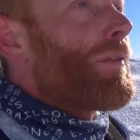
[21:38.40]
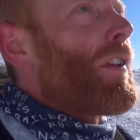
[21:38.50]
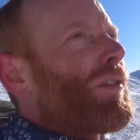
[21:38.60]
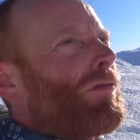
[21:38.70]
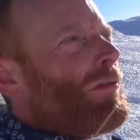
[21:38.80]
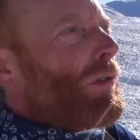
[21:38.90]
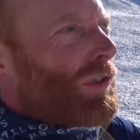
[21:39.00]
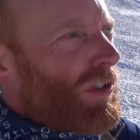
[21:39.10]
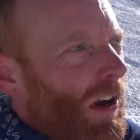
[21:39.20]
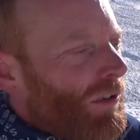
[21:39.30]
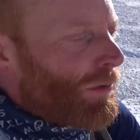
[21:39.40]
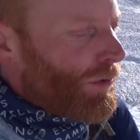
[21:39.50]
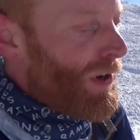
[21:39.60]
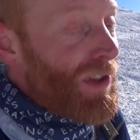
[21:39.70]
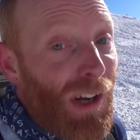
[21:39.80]
first through the snow, so it's
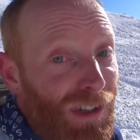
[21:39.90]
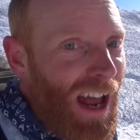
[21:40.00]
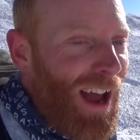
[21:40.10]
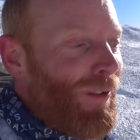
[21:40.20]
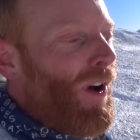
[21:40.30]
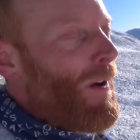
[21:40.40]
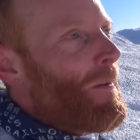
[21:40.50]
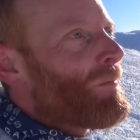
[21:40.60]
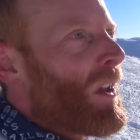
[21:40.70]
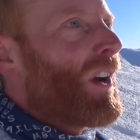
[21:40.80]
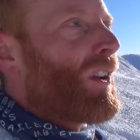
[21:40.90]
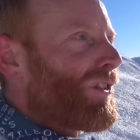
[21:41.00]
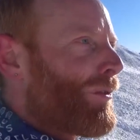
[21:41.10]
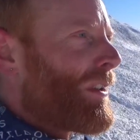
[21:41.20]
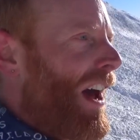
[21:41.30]
quite nice to have
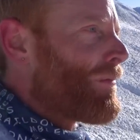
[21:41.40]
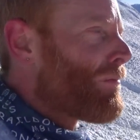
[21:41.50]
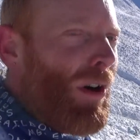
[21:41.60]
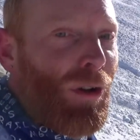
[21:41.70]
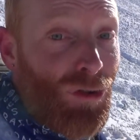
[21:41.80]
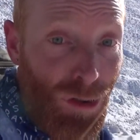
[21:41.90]
someone having broken